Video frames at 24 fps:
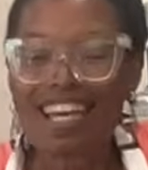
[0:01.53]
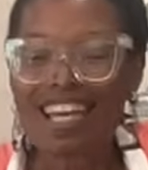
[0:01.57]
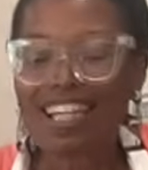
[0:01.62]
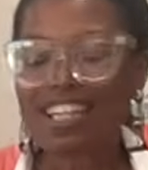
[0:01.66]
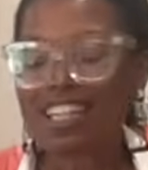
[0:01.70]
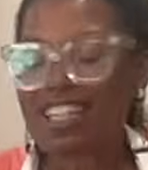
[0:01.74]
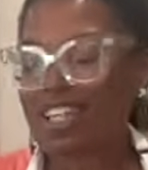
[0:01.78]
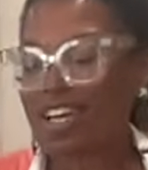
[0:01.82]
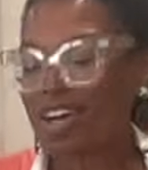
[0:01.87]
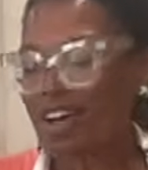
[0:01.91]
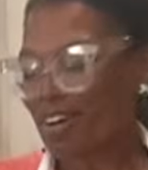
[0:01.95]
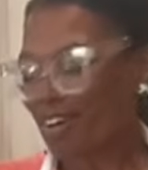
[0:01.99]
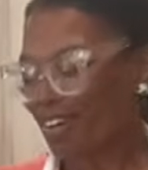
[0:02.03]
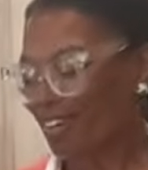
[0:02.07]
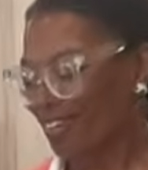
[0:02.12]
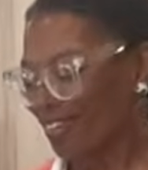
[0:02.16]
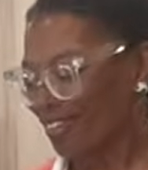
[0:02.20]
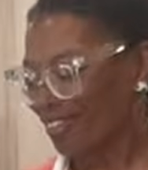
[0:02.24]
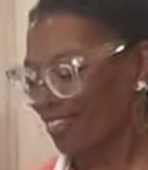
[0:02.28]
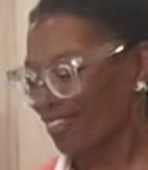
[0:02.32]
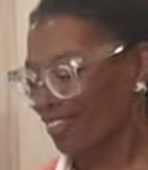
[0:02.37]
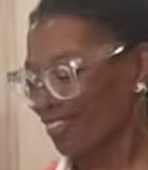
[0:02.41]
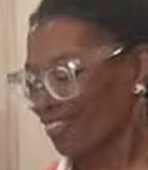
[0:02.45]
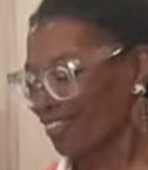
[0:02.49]

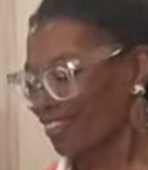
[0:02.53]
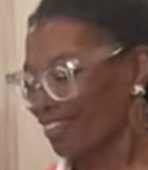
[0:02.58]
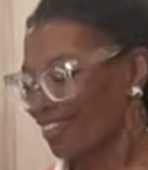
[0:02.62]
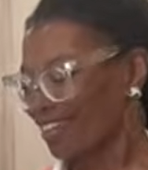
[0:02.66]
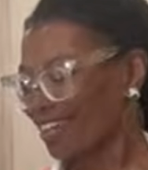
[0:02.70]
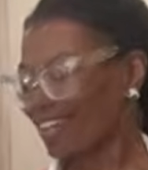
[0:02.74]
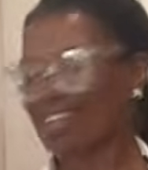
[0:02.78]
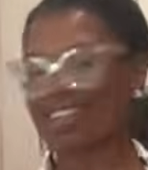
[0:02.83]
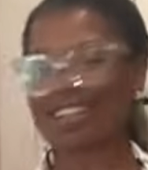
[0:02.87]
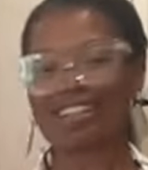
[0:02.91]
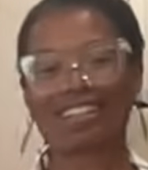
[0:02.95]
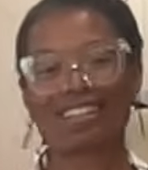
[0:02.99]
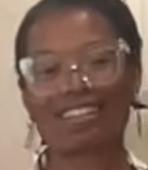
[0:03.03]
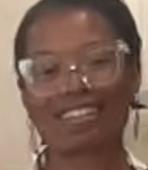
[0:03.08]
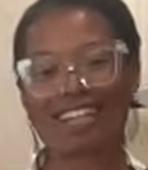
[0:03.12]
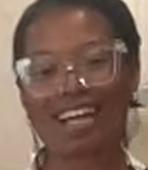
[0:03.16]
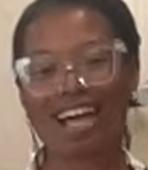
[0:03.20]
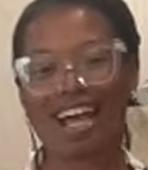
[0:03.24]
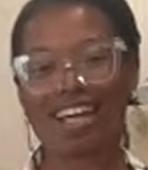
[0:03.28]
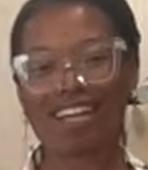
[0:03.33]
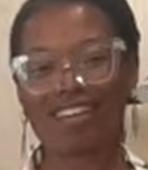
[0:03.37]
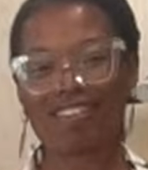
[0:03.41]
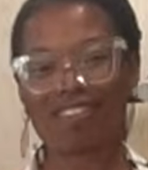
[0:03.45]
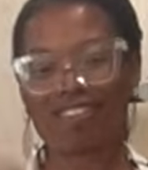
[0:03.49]
Hello.
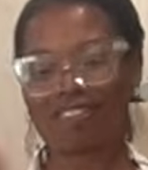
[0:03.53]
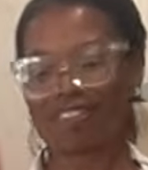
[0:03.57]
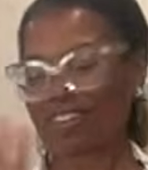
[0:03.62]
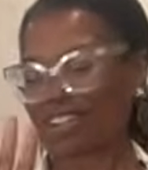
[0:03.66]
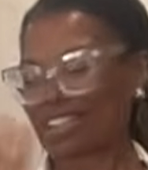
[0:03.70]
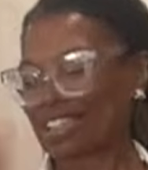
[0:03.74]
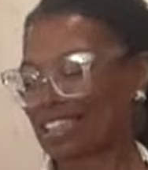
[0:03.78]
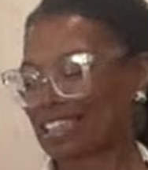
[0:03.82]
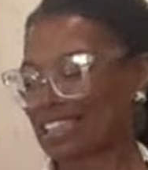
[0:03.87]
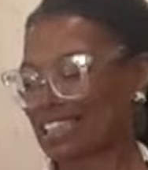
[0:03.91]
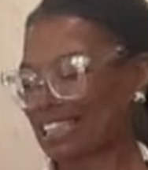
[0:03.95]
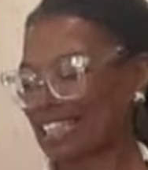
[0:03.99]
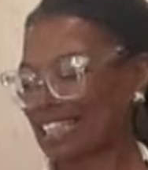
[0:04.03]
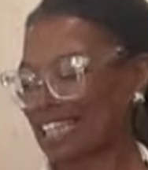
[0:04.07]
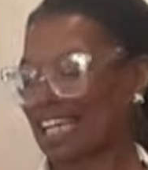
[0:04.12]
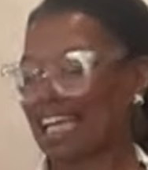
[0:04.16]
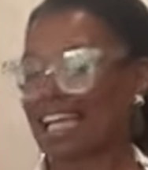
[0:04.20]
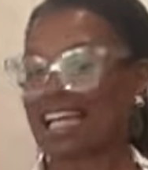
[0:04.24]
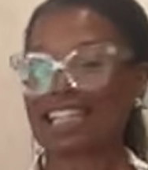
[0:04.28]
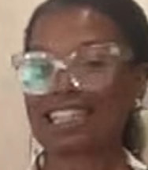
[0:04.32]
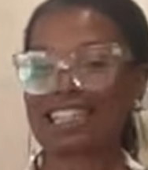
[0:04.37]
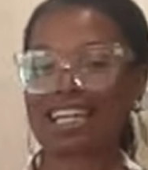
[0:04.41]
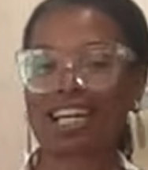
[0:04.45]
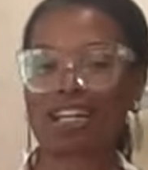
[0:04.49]
Hi, everyone.
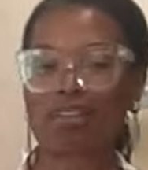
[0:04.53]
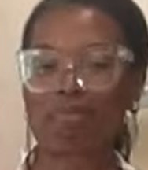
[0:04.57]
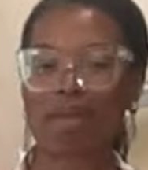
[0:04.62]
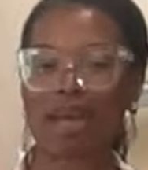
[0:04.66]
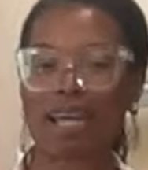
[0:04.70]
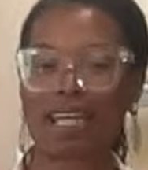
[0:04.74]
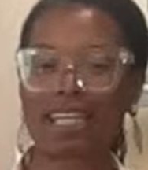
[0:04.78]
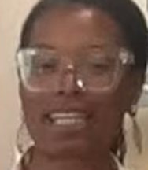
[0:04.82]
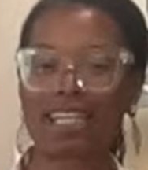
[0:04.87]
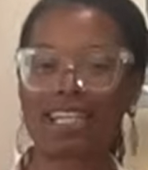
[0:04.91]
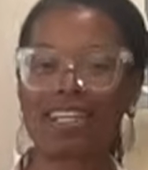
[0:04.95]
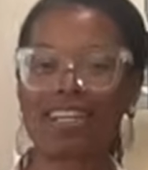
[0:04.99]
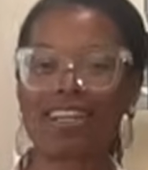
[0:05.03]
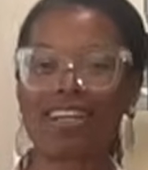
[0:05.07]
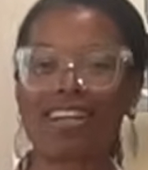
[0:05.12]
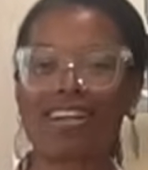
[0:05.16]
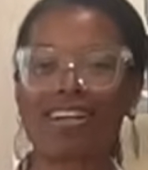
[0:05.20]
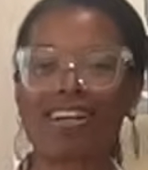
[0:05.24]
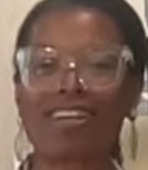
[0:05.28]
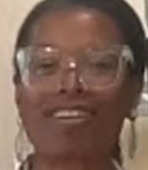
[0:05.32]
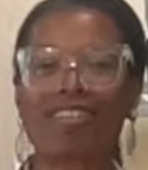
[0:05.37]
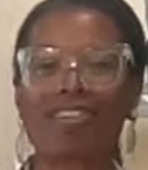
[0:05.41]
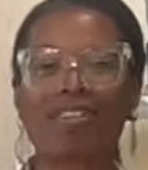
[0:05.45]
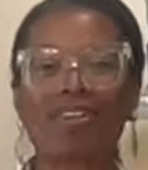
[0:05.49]
Donna Mac
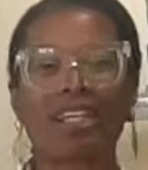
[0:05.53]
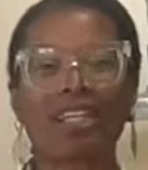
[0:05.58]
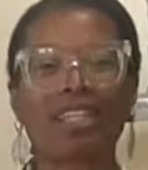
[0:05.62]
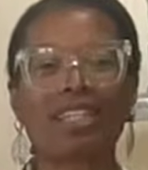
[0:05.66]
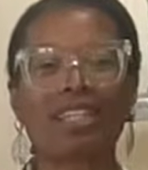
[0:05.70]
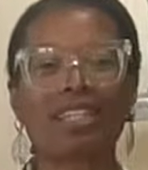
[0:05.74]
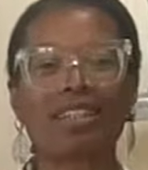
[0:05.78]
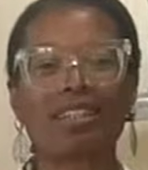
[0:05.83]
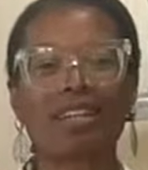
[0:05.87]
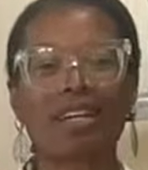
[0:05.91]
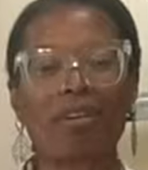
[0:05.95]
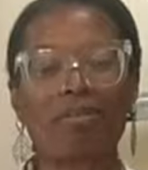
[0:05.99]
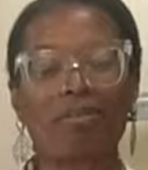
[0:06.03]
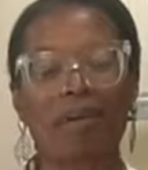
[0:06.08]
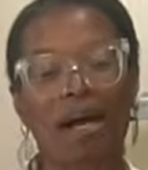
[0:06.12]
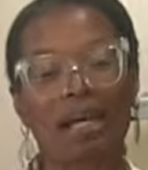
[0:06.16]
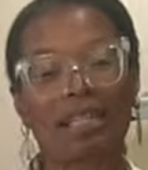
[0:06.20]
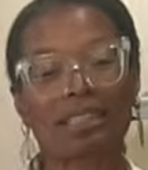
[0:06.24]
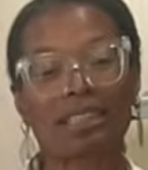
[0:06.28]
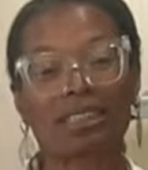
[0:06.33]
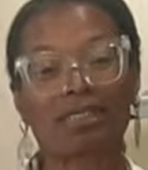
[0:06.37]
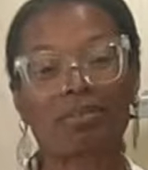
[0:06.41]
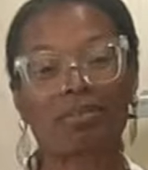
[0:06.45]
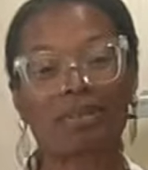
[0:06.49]
here with
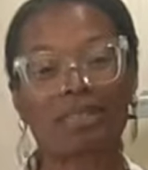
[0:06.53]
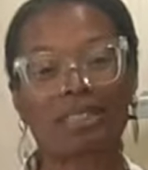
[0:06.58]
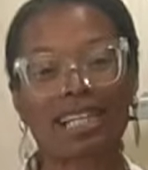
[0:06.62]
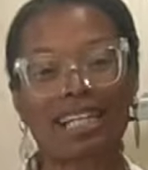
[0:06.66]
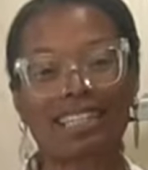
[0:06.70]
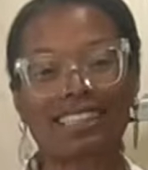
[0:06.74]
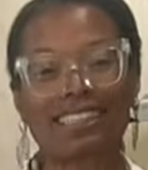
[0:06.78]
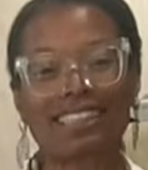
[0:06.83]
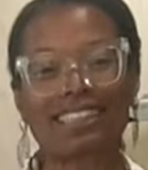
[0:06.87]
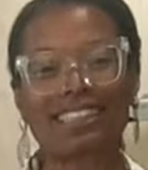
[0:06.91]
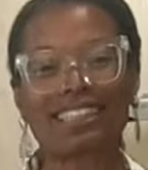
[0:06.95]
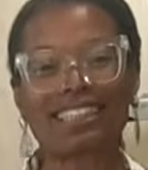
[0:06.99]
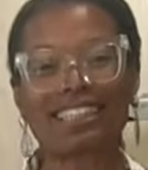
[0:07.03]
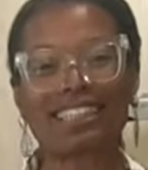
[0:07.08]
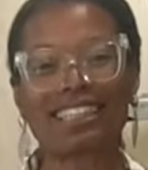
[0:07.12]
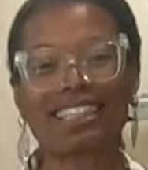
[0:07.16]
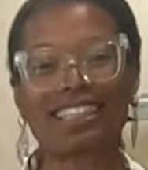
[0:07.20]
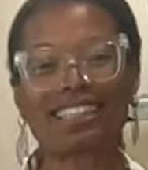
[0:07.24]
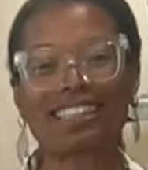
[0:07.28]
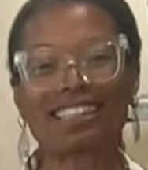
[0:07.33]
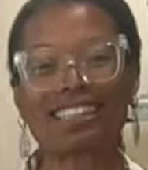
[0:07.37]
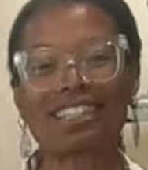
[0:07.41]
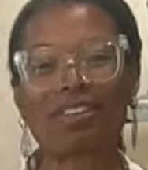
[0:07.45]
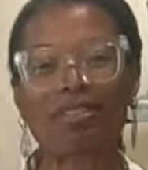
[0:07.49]
Positive
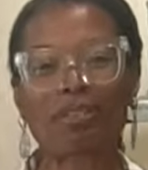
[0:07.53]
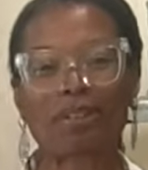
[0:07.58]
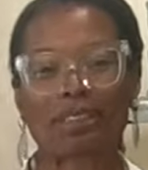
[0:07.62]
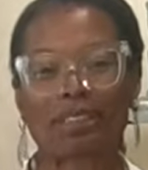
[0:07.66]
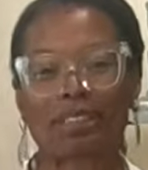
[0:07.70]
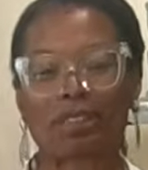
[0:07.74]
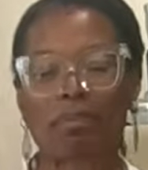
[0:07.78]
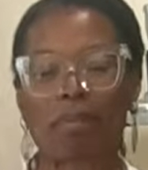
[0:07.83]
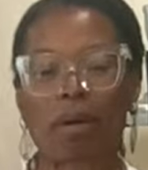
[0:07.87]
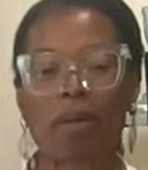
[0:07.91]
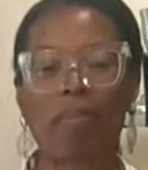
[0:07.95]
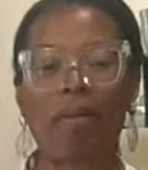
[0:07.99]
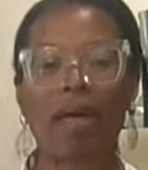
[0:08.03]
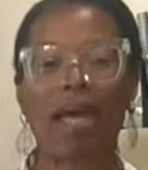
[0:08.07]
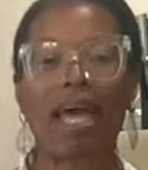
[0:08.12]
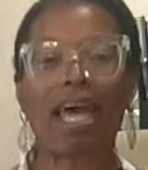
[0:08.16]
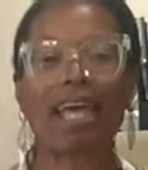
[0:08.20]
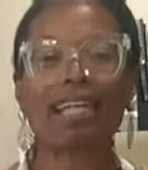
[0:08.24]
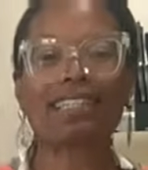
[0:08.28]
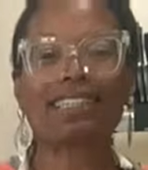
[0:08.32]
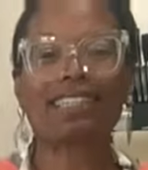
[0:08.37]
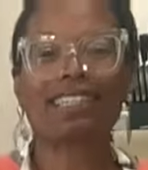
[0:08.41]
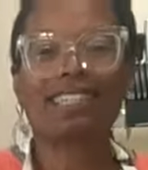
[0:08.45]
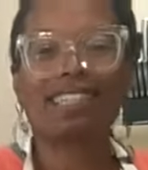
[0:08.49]
Projections and What's in My Bag.